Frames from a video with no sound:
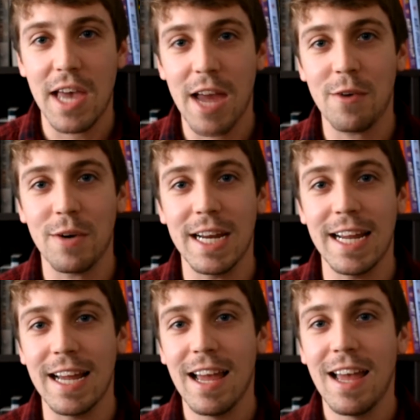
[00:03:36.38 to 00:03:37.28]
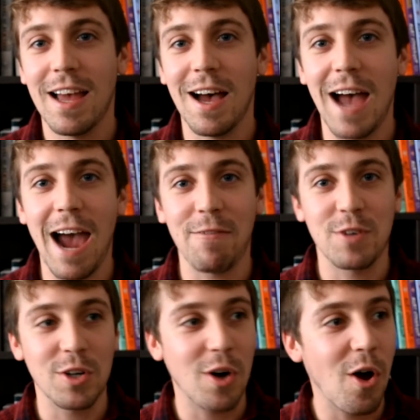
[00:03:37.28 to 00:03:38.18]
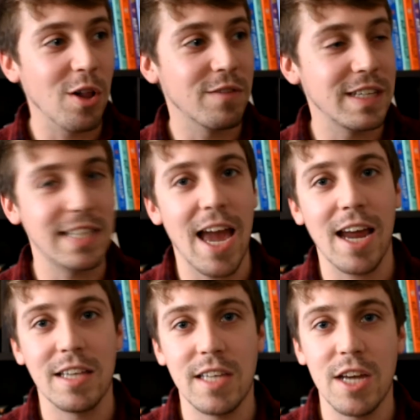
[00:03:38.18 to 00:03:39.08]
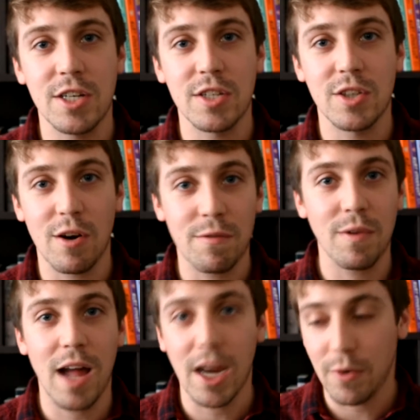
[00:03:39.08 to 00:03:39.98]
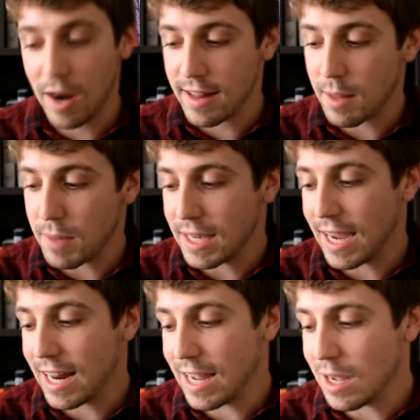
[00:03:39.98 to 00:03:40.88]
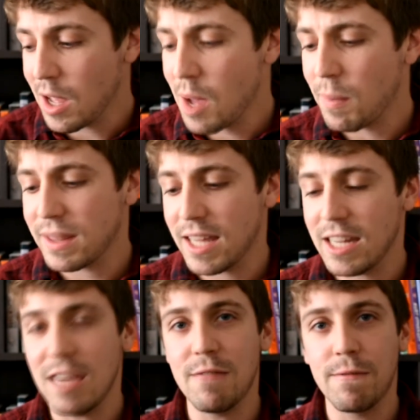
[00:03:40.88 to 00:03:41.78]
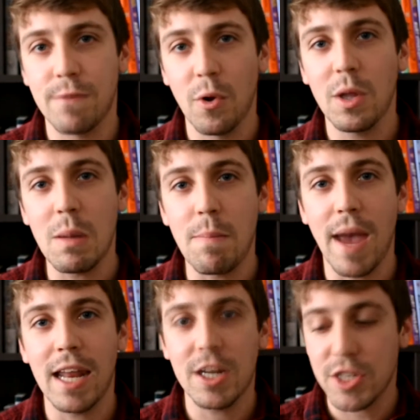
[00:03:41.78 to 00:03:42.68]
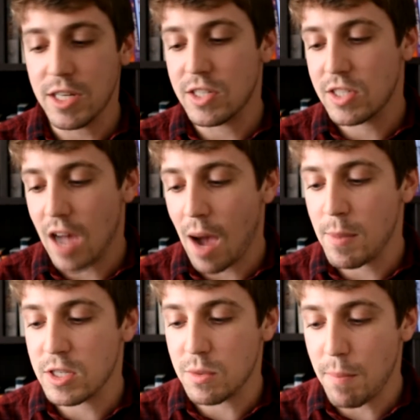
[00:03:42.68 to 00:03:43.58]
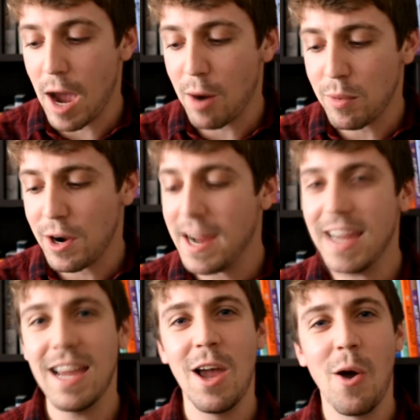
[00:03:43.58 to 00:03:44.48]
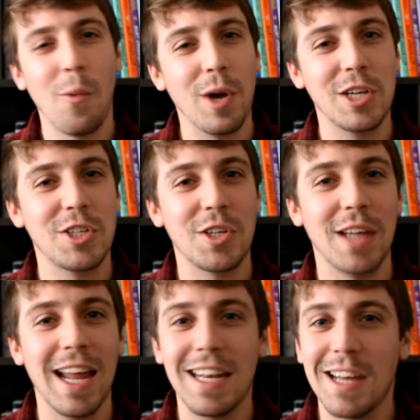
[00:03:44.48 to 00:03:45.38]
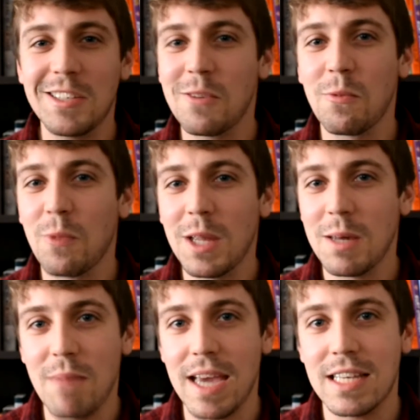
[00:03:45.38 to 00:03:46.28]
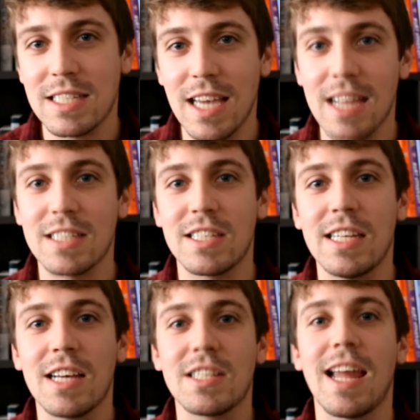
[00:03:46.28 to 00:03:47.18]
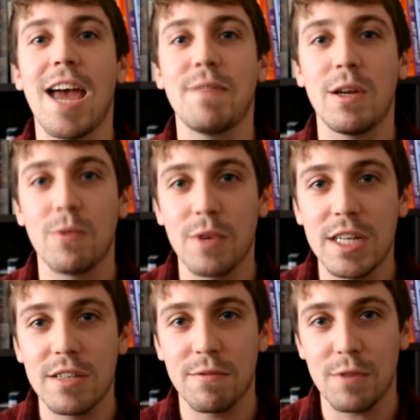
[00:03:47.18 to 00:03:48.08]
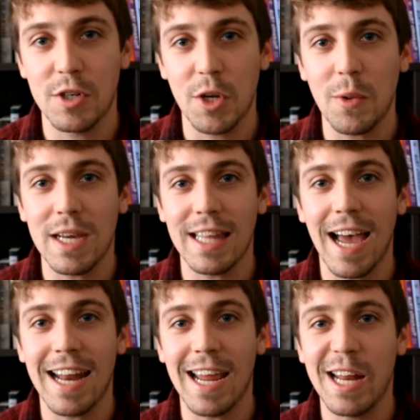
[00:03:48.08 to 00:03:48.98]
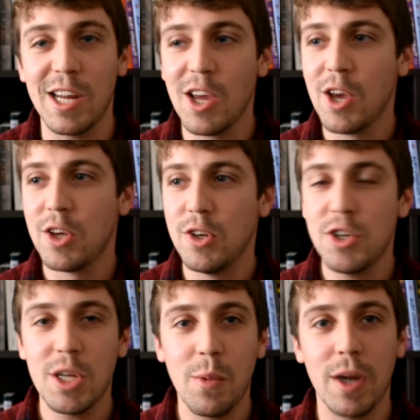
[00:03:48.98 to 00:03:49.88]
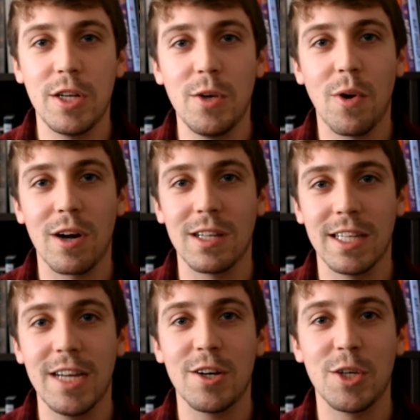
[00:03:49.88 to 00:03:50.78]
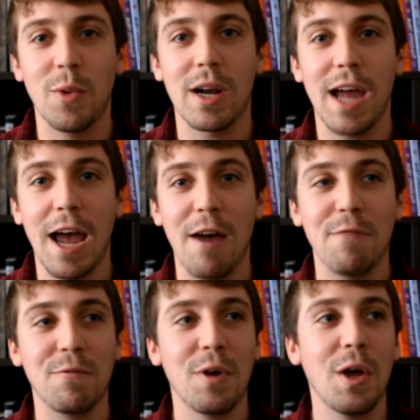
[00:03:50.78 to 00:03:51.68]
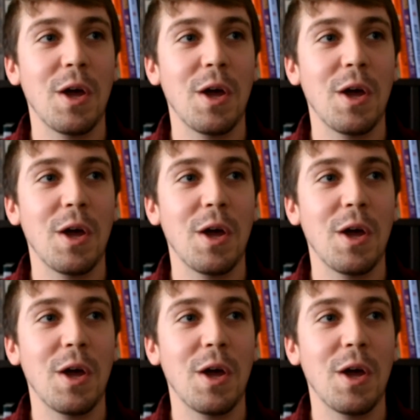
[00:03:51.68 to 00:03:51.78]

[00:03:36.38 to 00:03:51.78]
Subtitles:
Henry after all of these accusations are flying around at the beginning, but then he fully banishes Thomas Mowbray, which that doesn't really make sense. He doesn't have a reason for doing that, and usually when you are a leader, you want to have